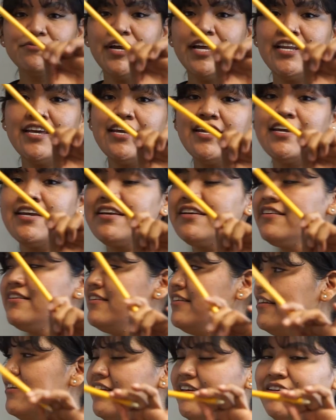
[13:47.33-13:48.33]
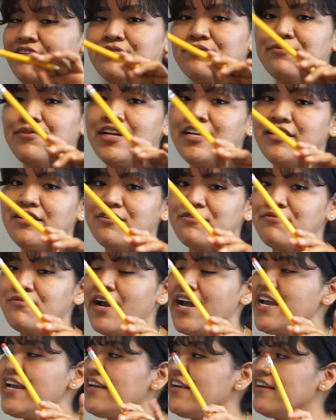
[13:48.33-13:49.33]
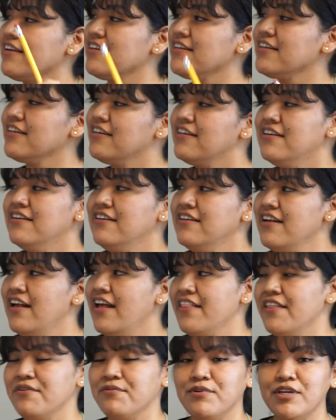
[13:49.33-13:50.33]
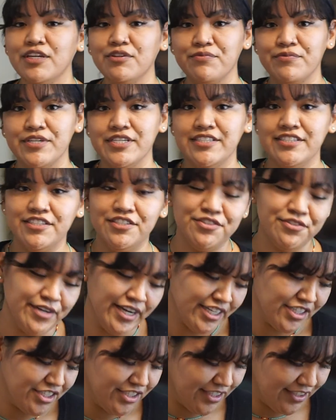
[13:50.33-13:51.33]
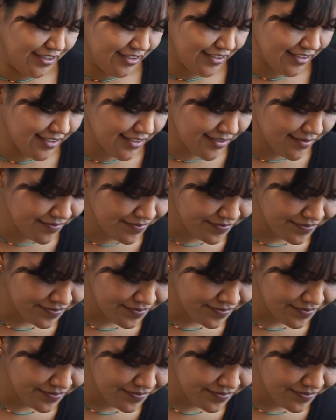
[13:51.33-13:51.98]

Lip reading: ready and get ready to write, and then we can read the directions.